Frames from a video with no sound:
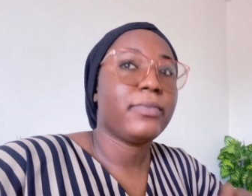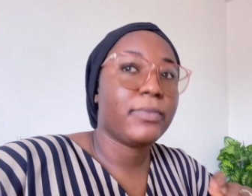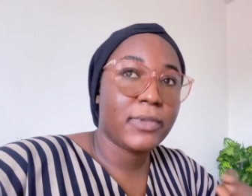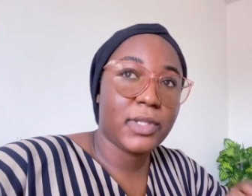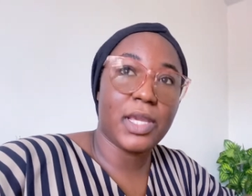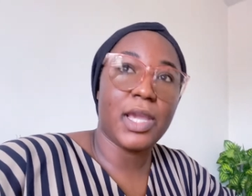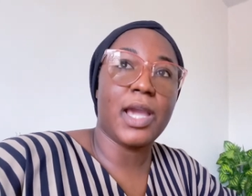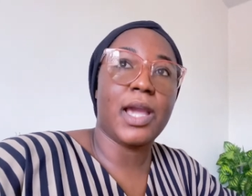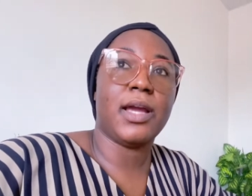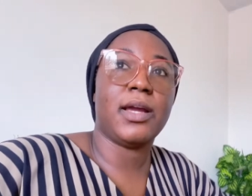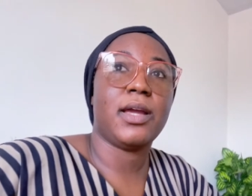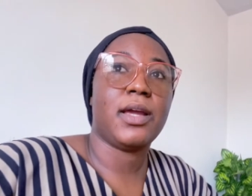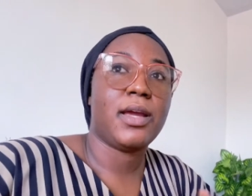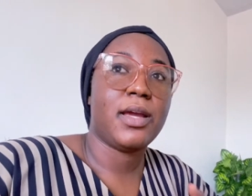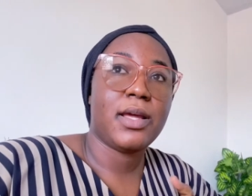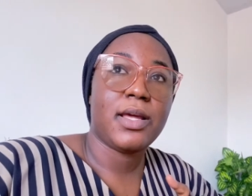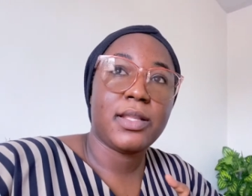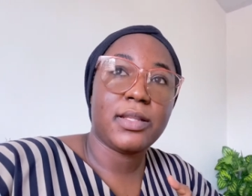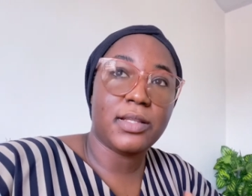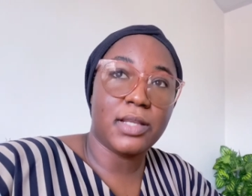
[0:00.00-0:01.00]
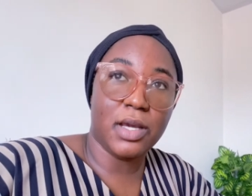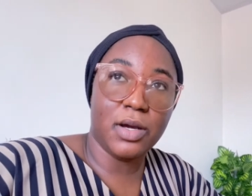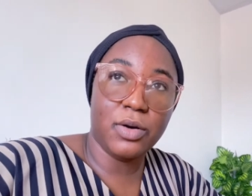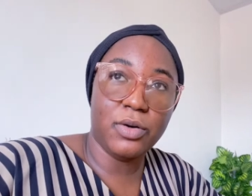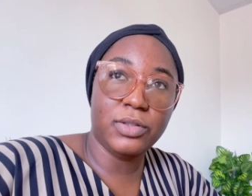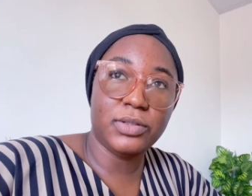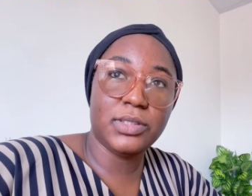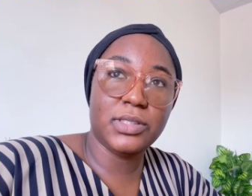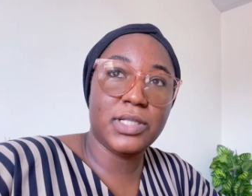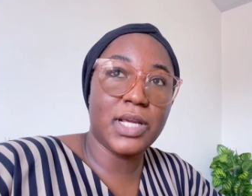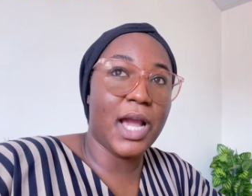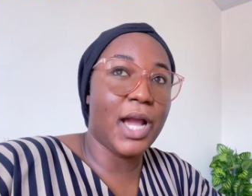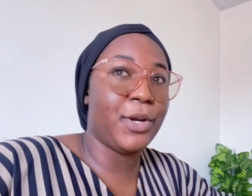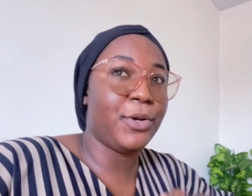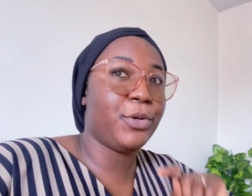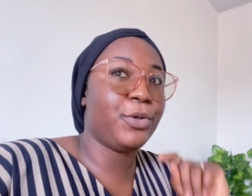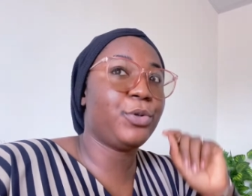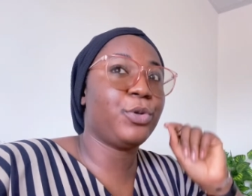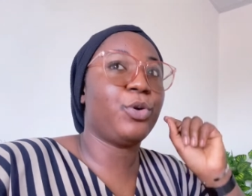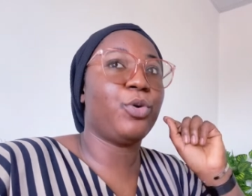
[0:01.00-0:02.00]
yeah they're holding it i
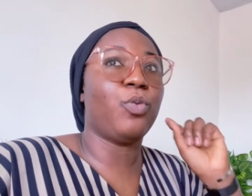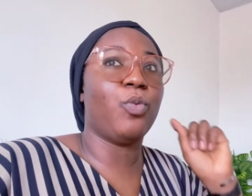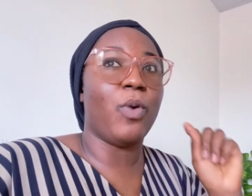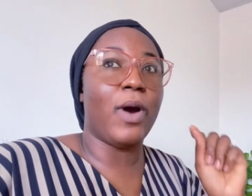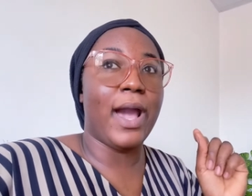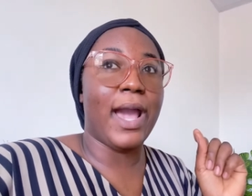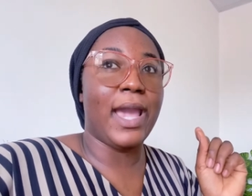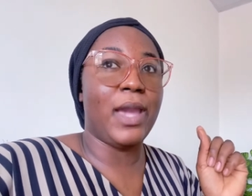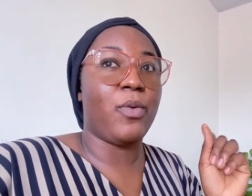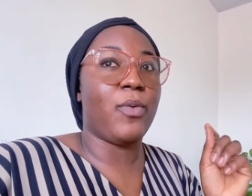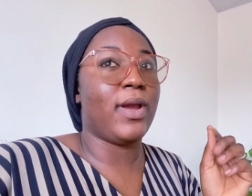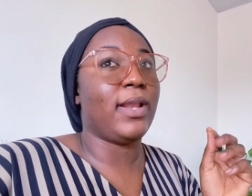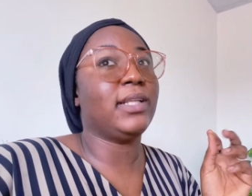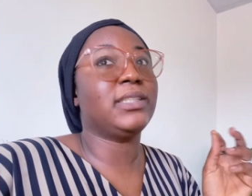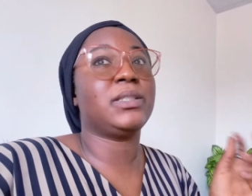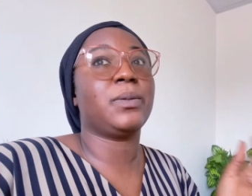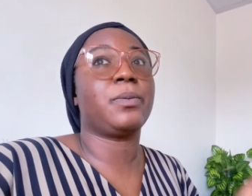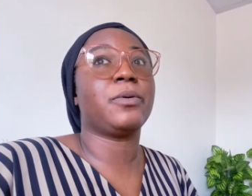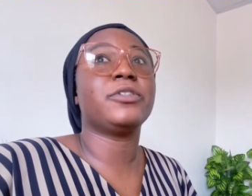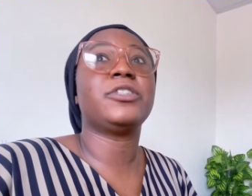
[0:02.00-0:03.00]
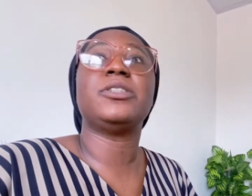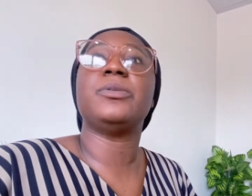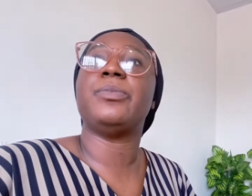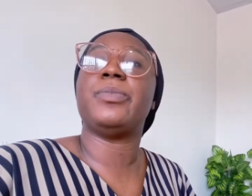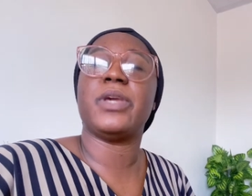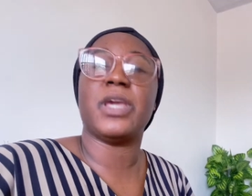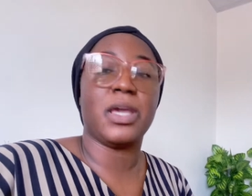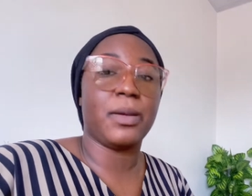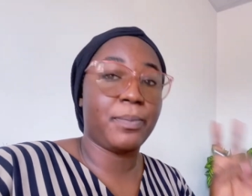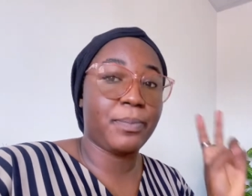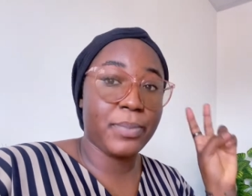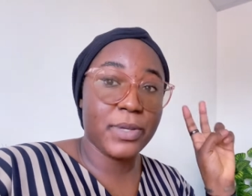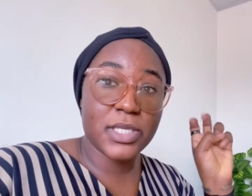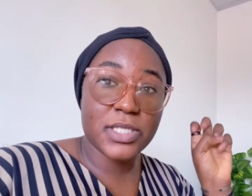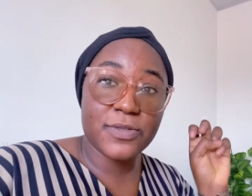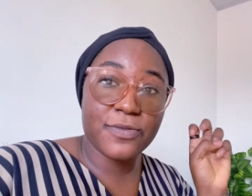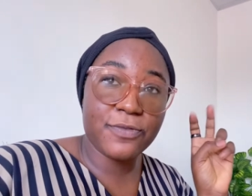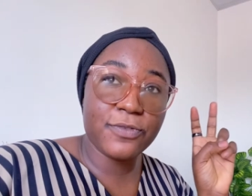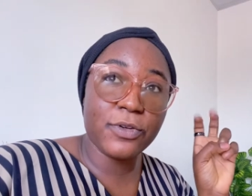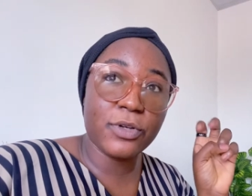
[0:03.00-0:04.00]
don't know why when it's supposed to be a
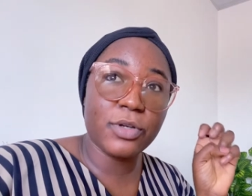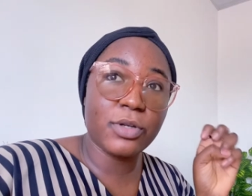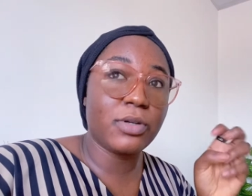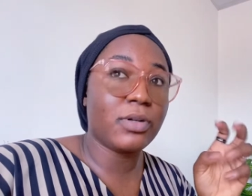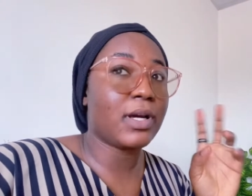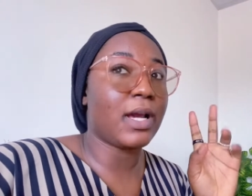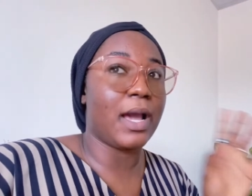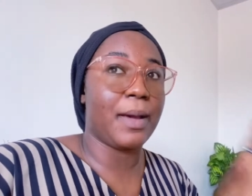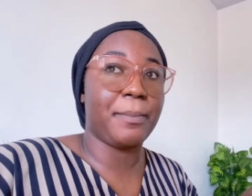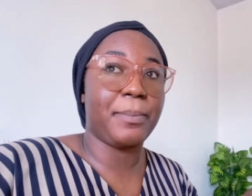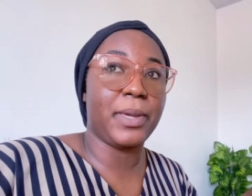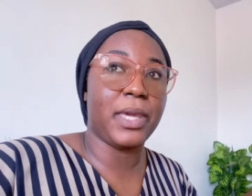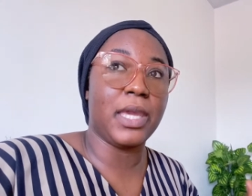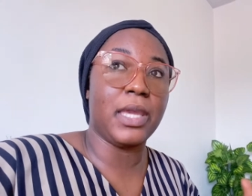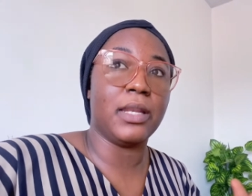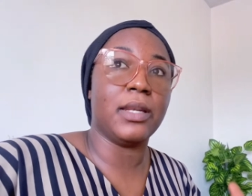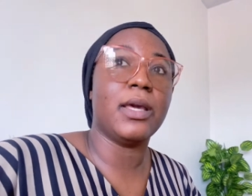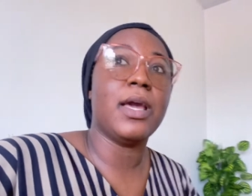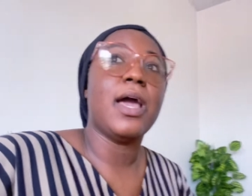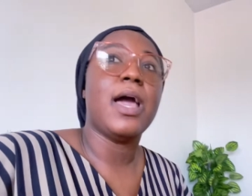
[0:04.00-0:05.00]
peaceful campaign